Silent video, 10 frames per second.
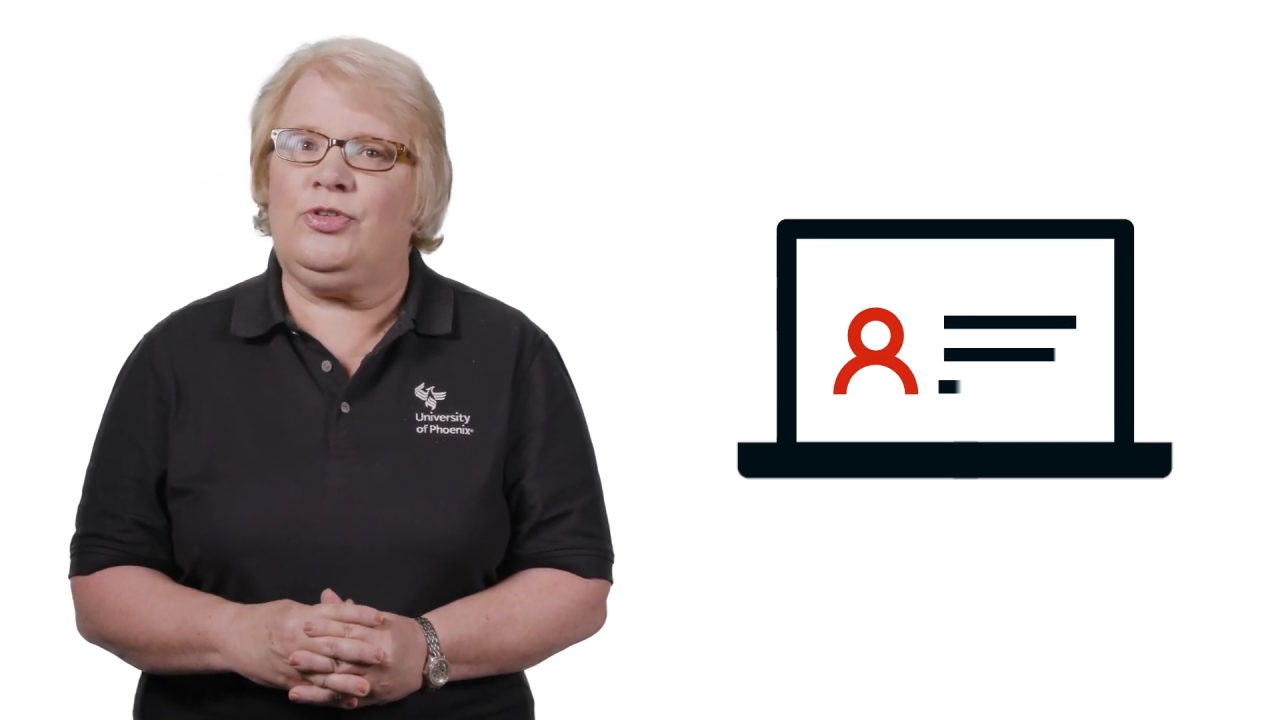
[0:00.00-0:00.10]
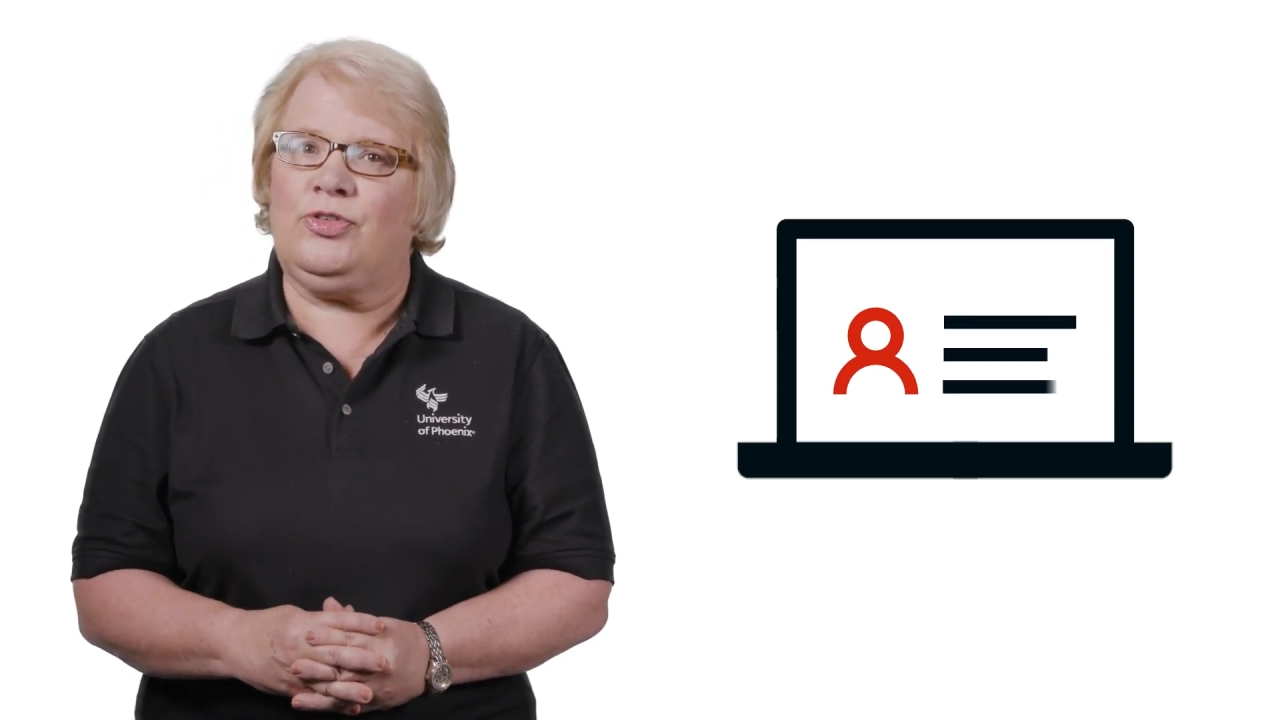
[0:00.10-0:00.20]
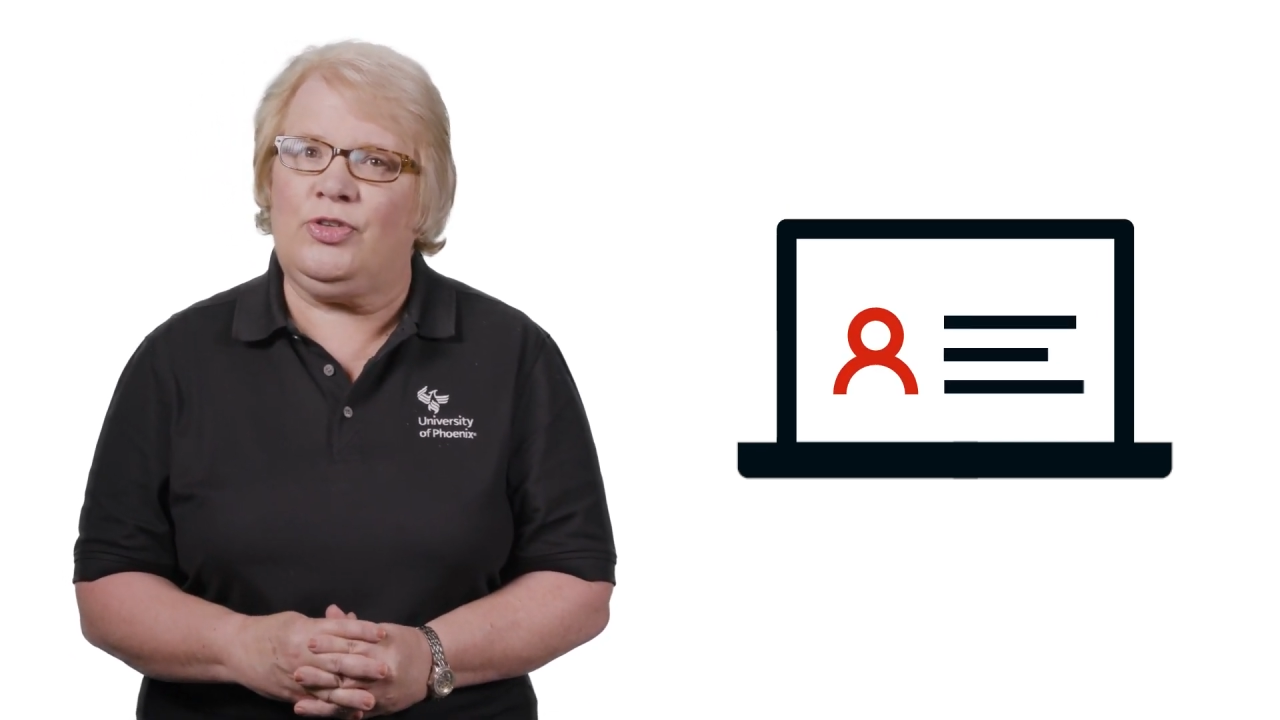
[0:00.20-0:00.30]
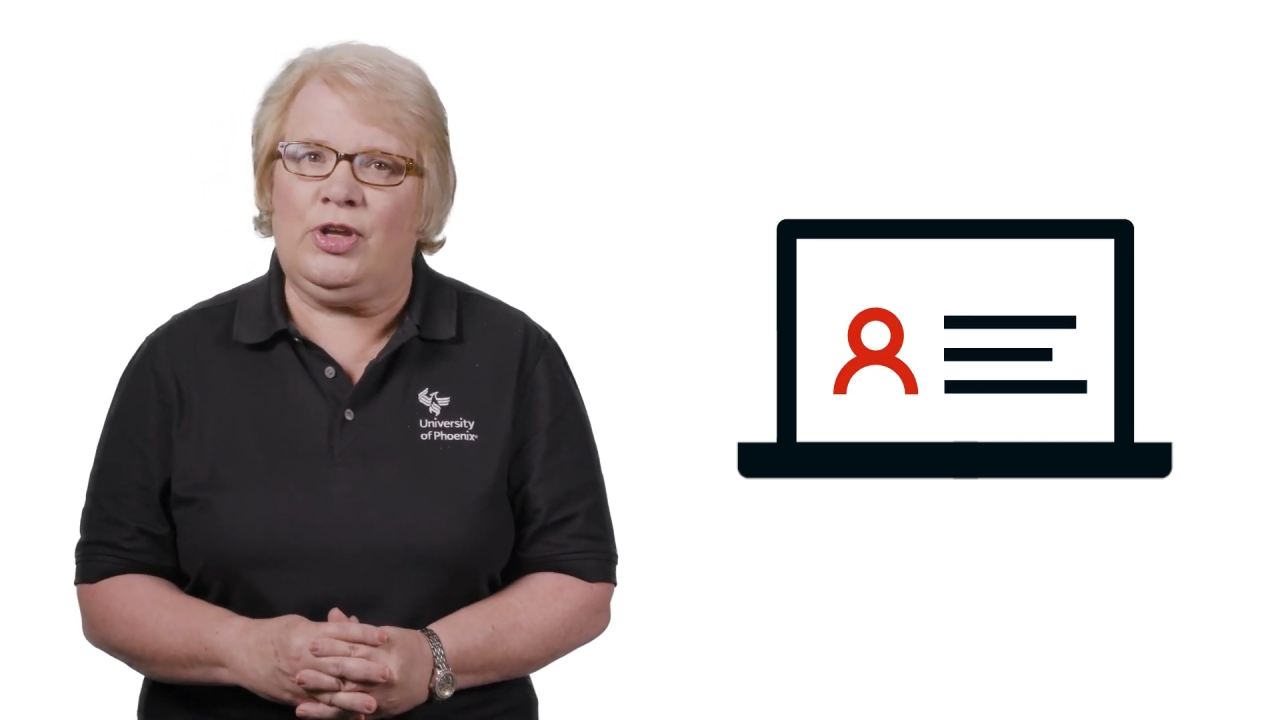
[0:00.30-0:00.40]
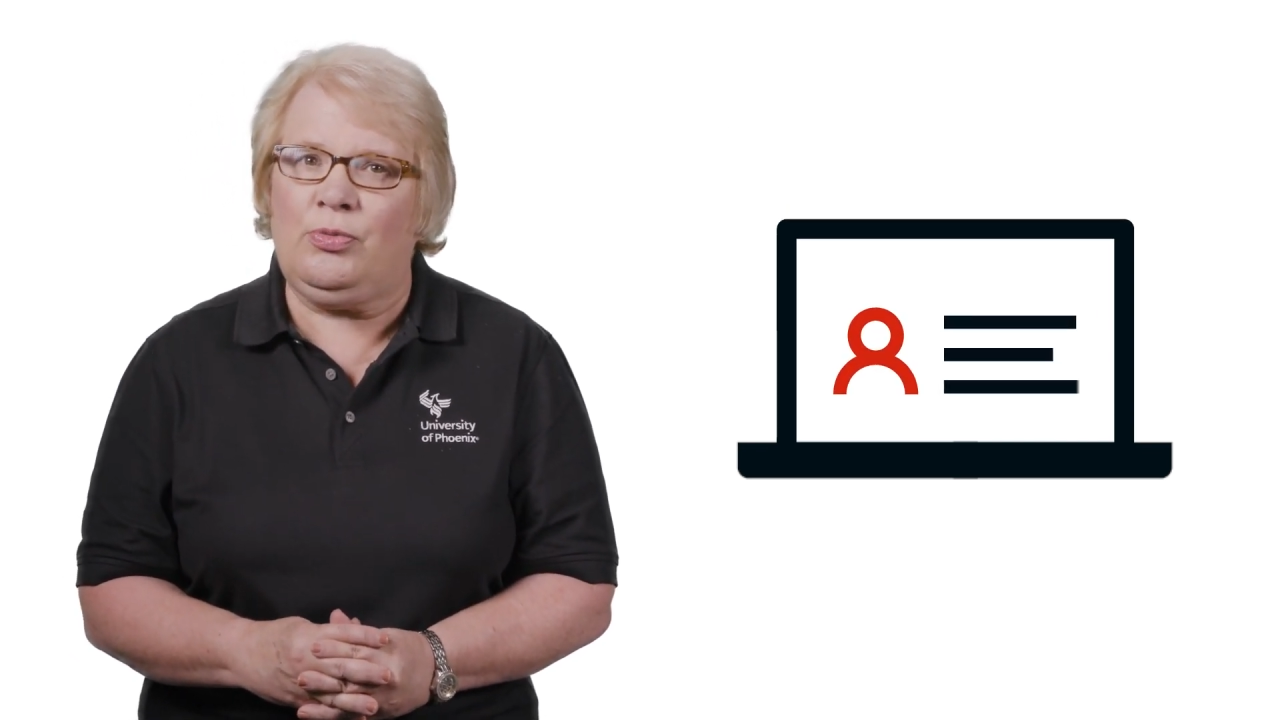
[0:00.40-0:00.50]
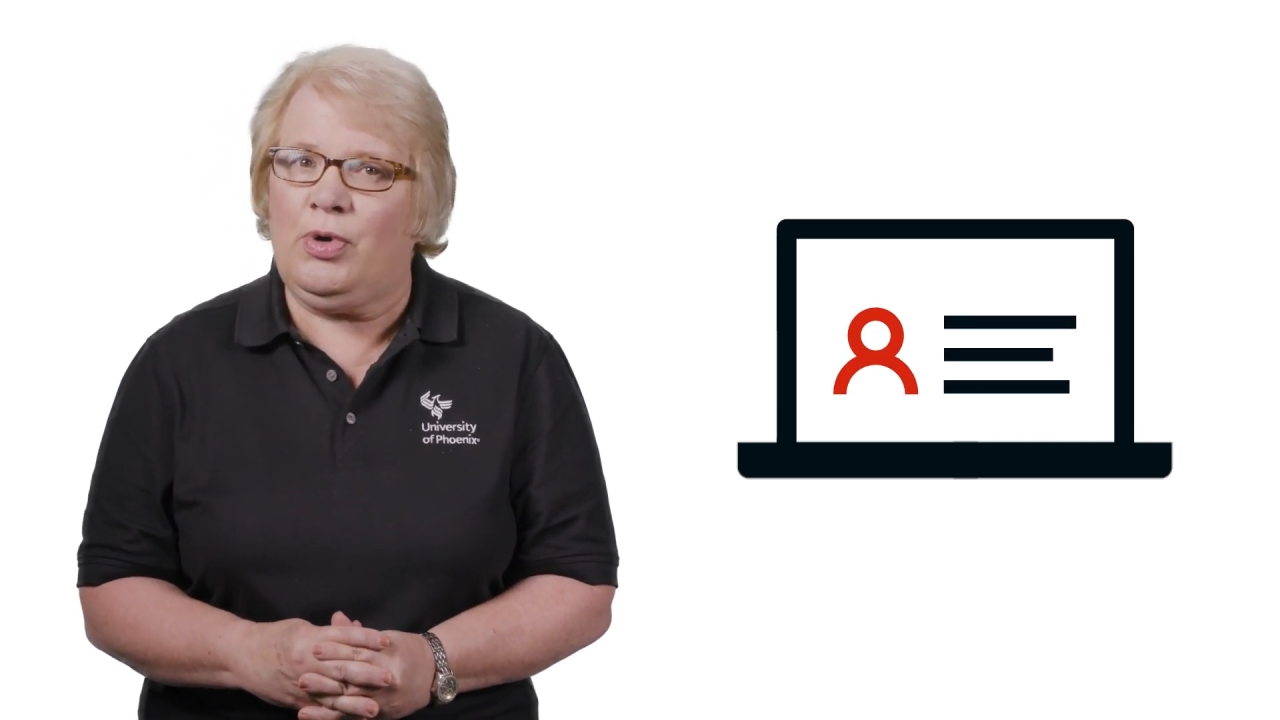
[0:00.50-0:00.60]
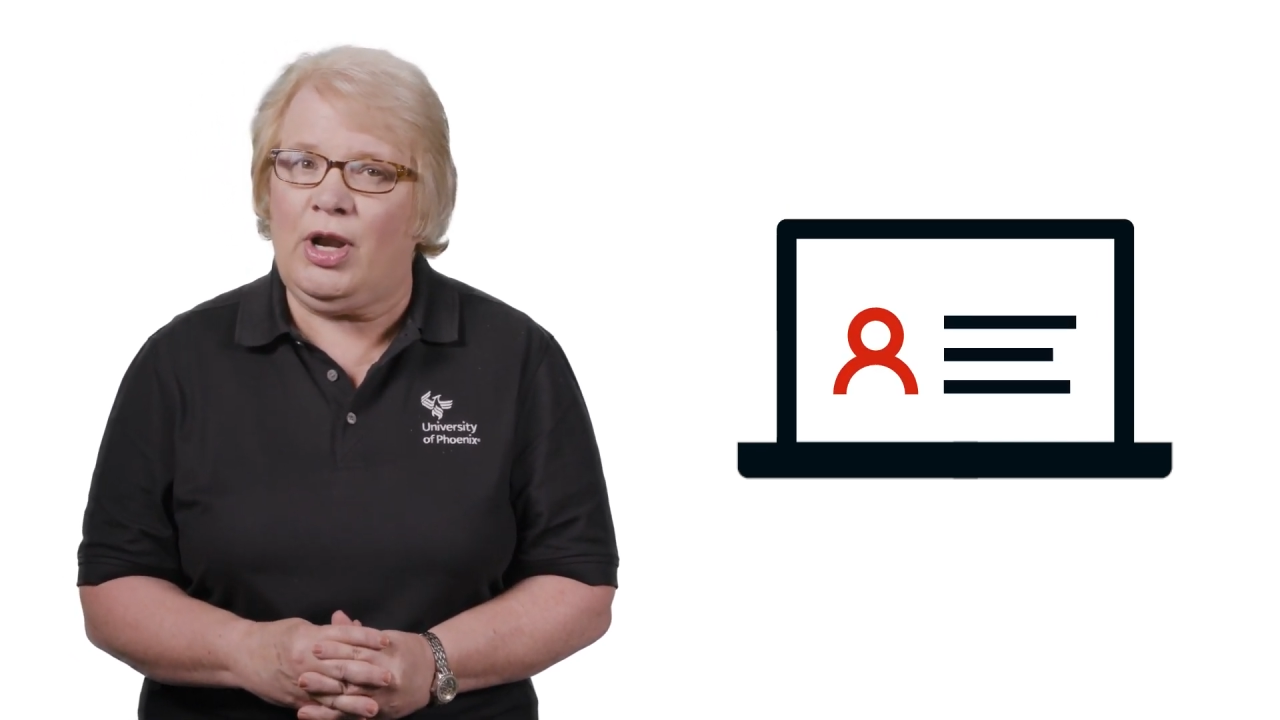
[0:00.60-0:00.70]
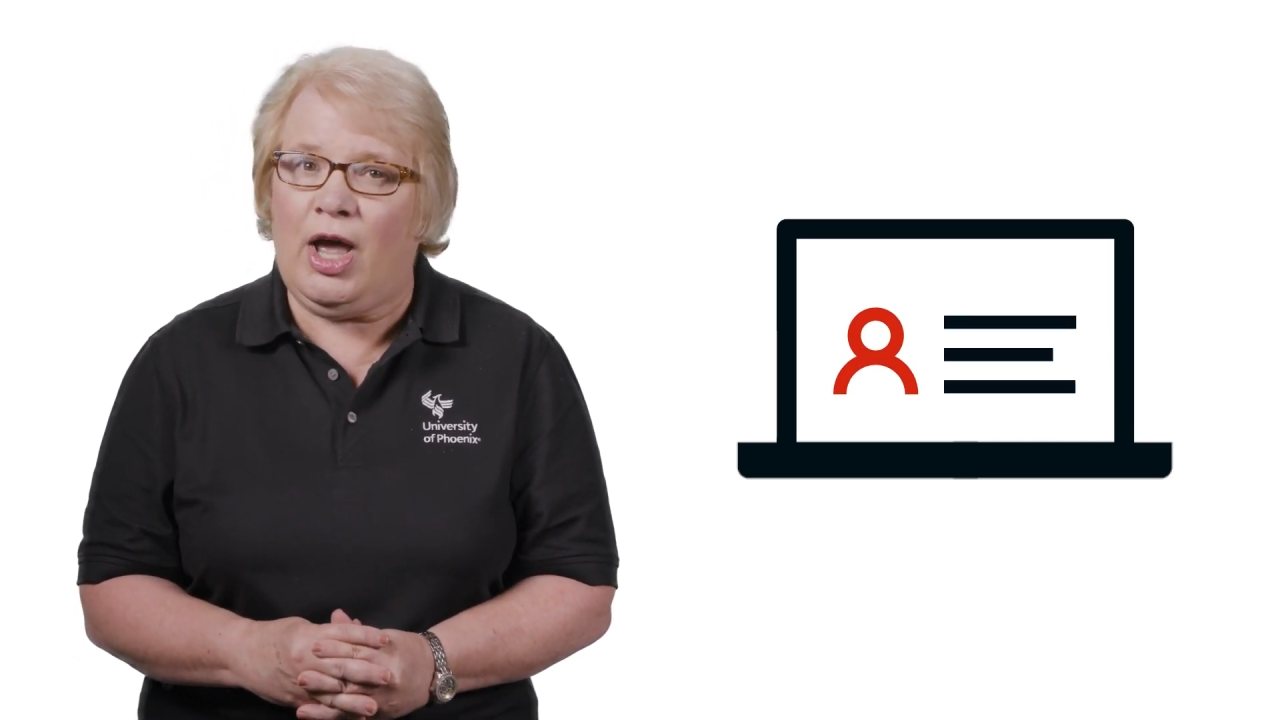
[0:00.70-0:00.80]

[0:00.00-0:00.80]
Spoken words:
to see what